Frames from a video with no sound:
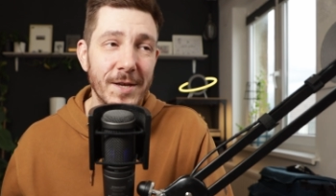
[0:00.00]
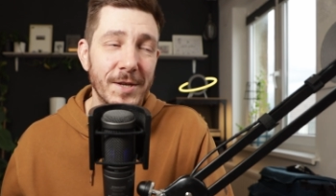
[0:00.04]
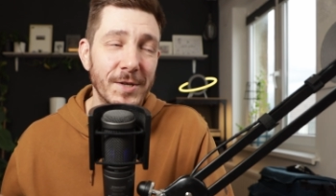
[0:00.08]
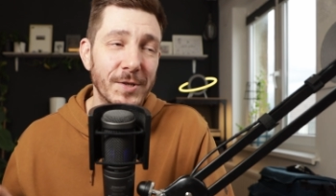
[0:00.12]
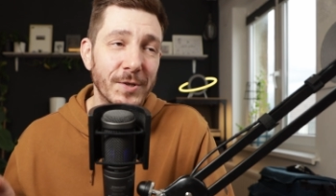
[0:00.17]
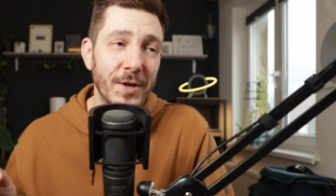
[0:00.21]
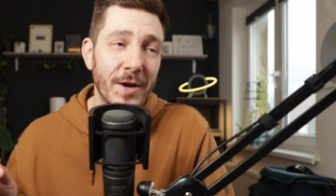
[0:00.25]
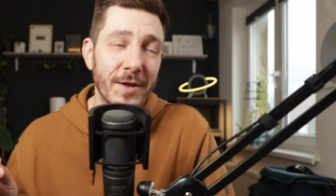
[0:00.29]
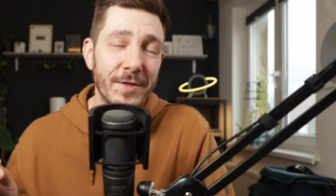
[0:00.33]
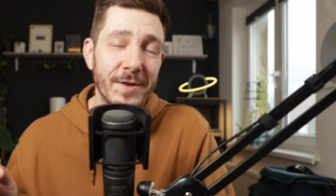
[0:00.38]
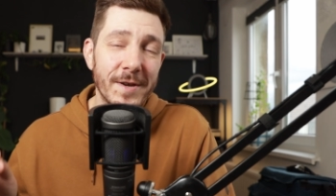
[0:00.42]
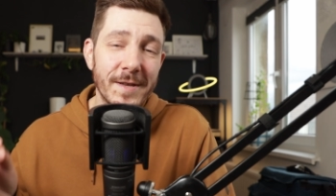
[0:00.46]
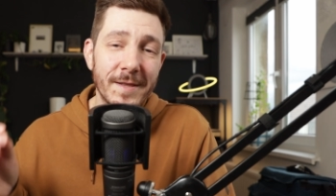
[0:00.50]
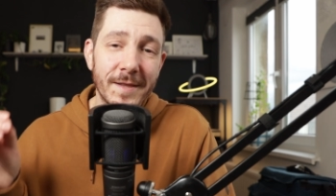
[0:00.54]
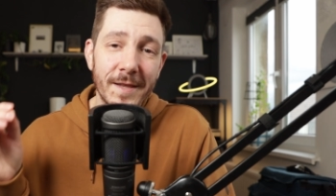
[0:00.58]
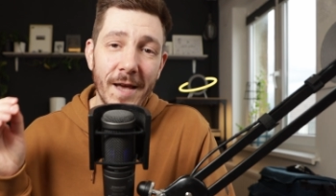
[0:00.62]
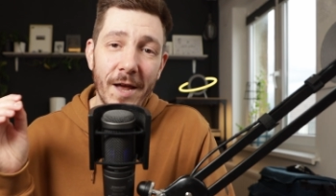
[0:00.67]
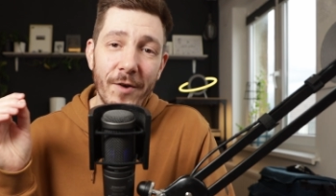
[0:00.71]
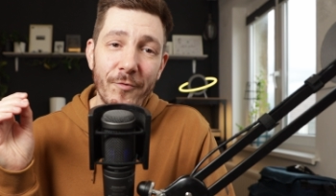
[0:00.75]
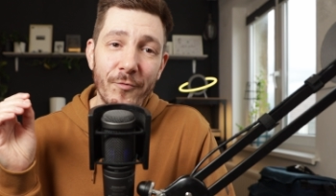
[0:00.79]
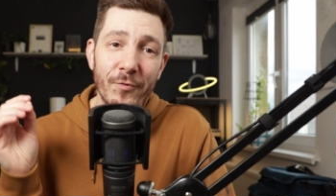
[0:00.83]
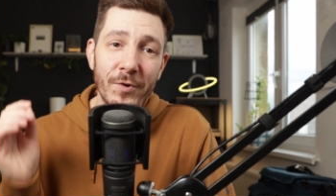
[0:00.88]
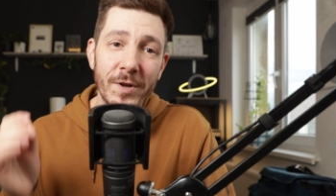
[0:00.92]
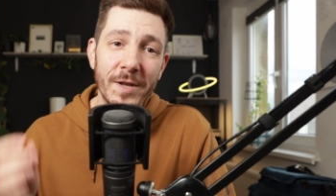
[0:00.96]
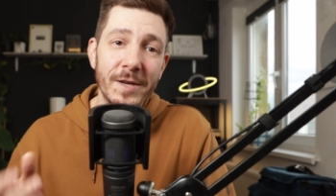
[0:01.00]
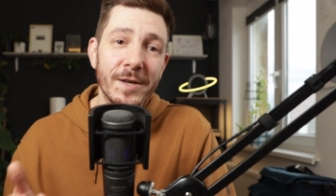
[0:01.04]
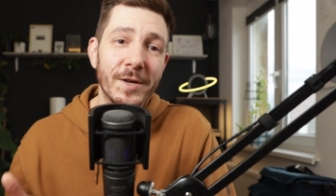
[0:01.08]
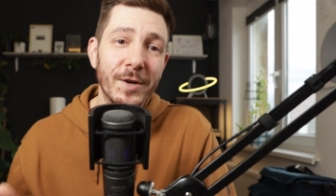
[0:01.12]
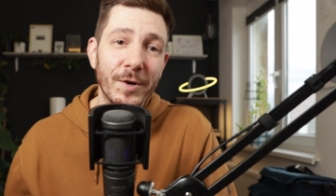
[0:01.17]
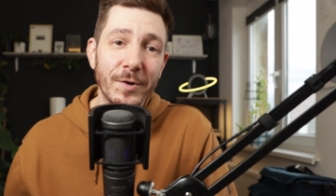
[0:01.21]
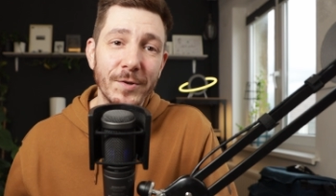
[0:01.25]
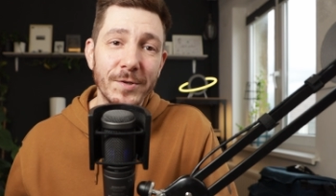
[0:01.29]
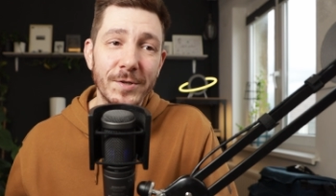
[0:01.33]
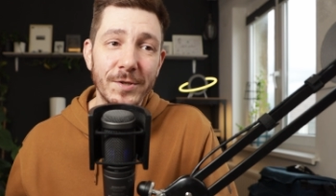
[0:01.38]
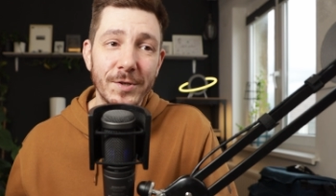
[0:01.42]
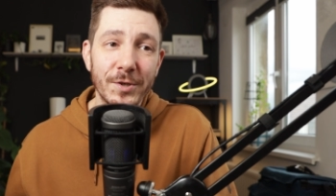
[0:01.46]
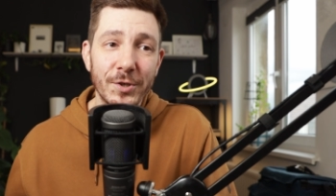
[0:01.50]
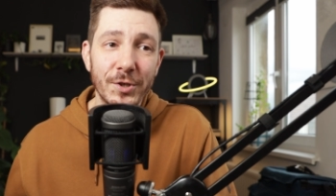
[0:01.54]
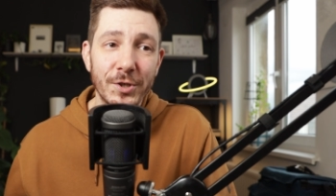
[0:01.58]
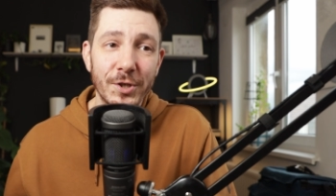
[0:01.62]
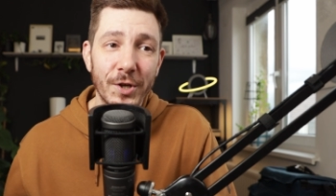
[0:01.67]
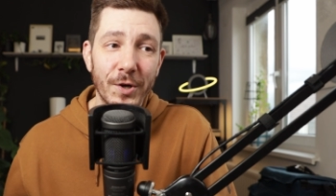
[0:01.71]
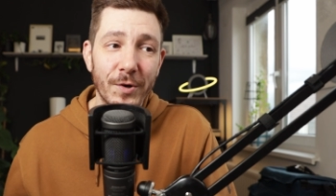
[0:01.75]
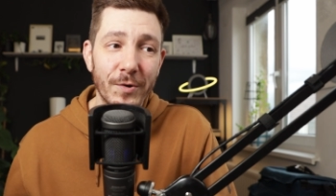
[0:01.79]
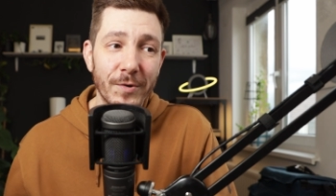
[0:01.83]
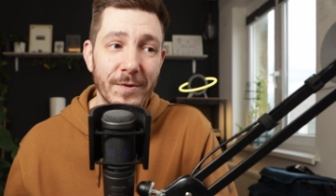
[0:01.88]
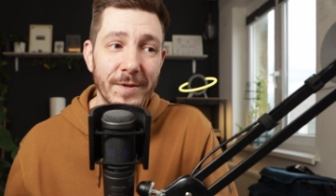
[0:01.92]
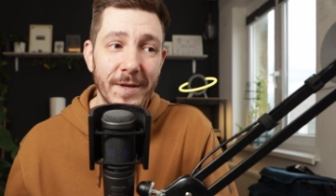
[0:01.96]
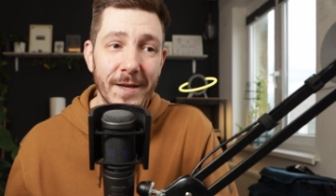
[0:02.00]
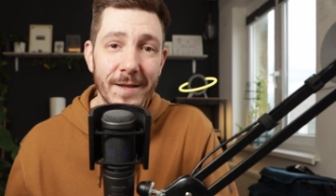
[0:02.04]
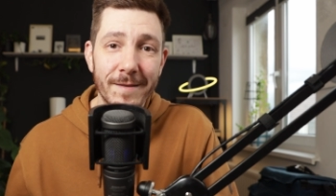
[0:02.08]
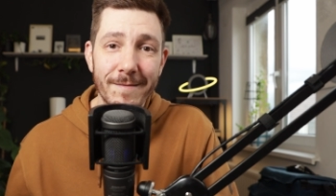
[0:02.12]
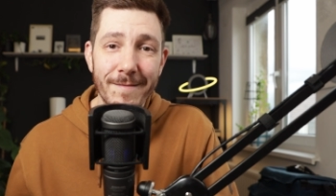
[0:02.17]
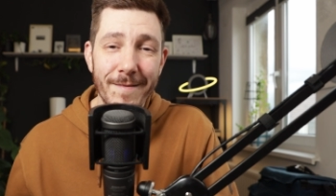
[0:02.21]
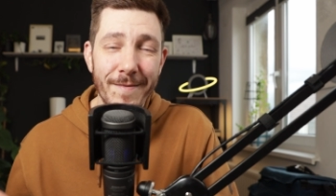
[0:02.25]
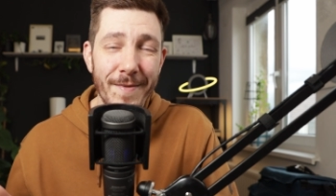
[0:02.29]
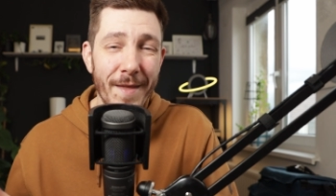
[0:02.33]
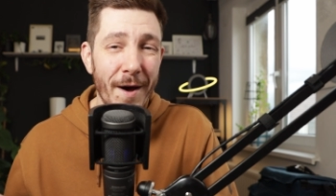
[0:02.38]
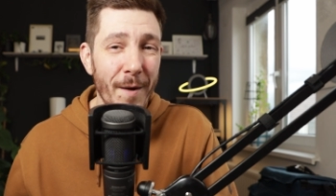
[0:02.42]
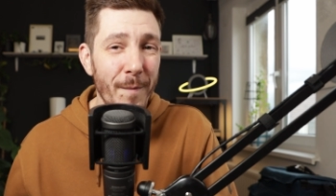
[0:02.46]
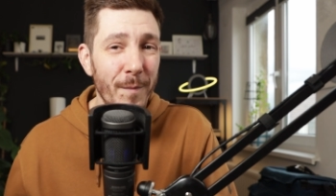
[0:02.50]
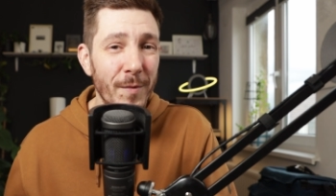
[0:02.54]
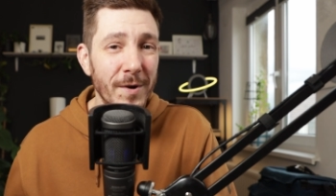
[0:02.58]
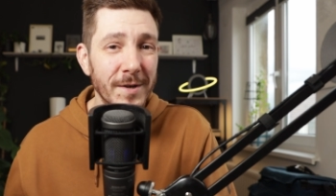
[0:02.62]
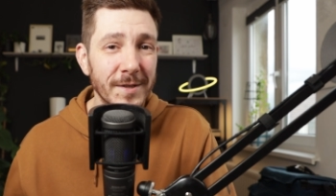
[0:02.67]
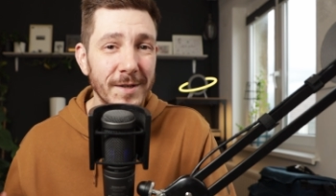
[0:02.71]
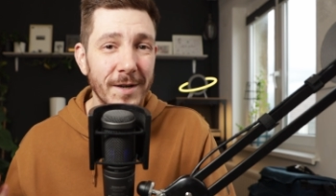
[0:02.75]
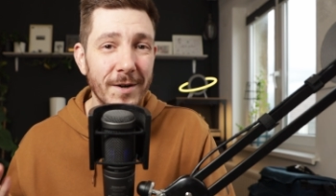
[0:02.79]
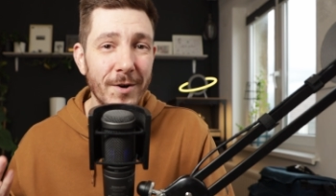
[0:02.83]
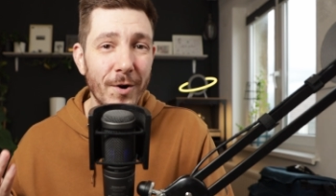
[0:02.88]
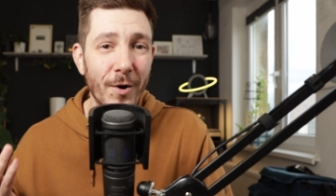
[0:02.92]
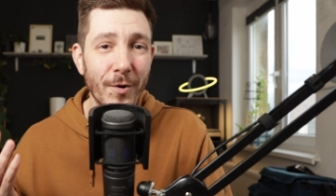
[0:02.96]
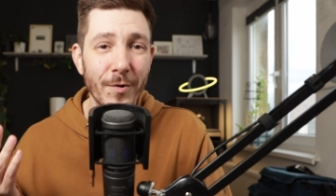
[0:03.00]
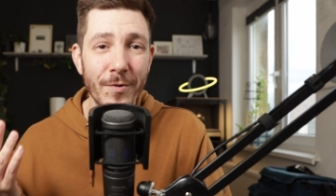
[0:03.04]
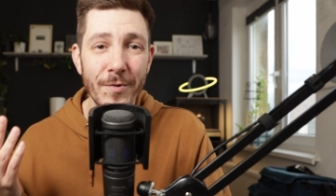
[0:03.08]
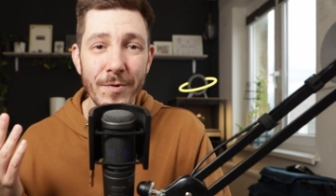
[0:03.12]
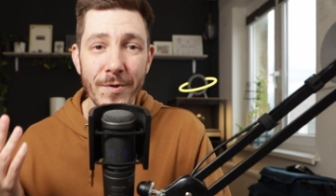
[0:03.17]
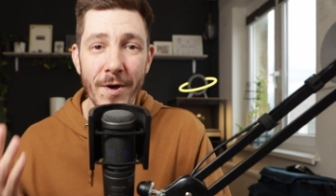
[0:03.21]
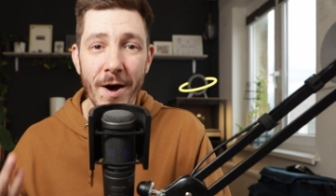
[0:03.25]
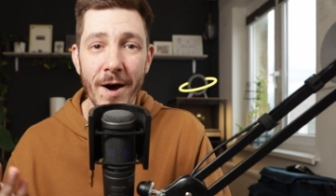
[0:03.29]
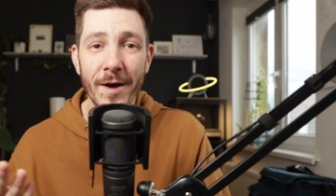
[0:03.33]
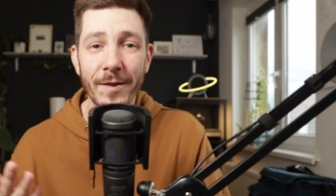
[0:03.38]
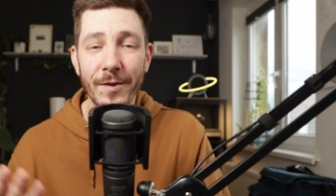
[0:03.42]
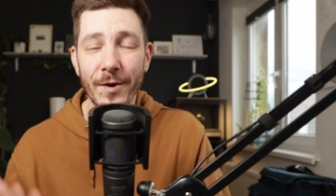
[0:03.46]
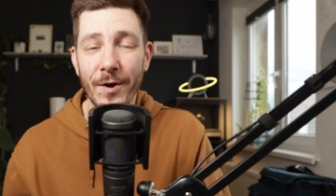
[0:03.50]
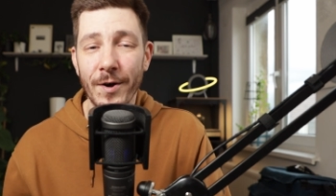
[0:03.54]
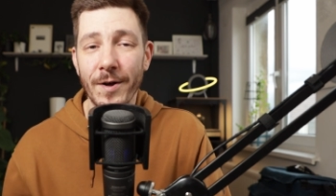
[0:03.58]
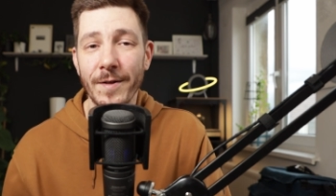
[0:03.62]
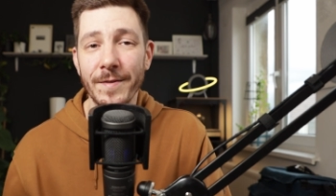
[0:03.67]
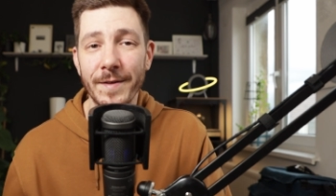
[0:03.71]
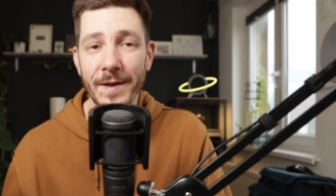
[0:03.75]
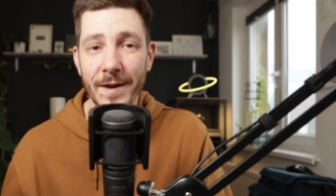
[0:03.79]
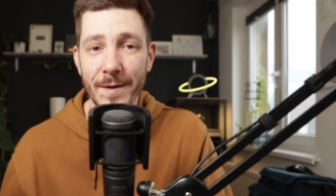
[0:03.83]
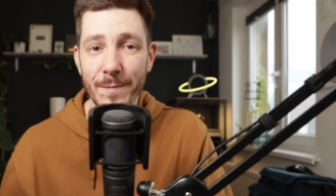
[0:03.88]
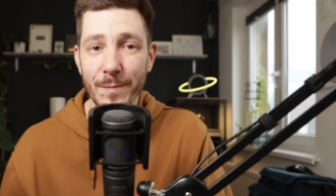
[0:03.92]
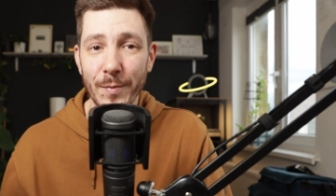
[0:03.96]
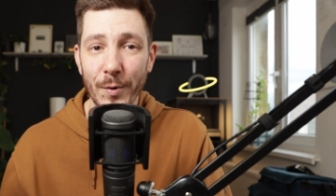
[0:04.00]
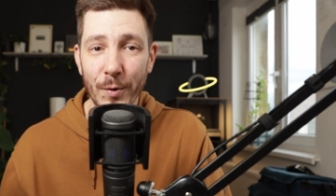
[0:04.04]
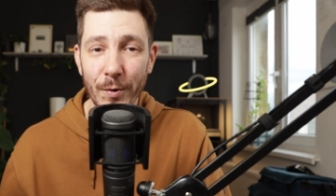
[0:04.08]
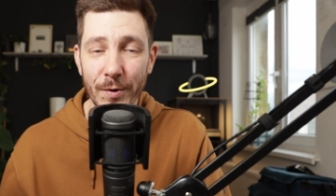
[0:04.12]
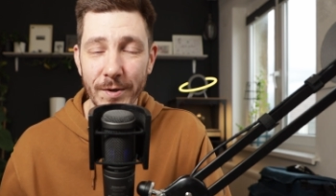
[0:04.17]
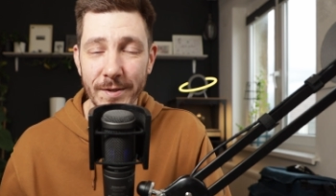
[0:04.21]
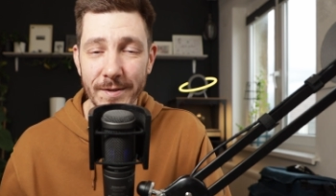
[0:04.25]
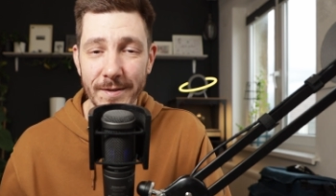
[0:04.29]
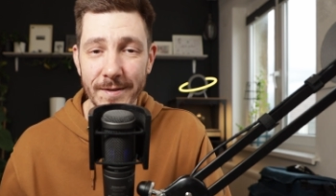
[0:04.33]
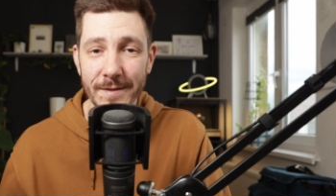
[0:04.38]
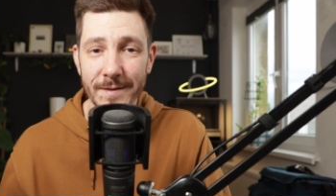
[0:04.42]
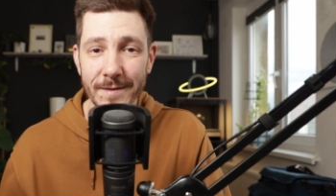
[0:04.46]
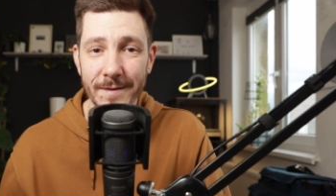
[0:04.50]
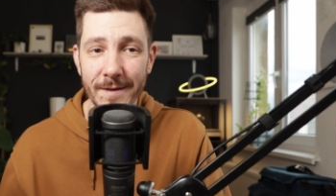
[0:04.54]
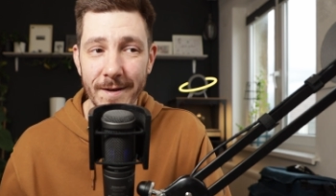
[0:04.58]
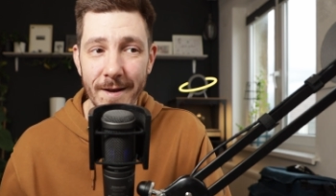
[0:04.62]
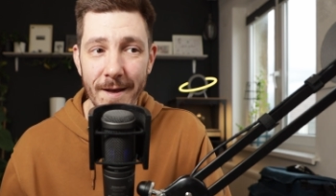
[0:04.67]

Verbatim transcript: So I think that really goes to show that numbers are not all that important.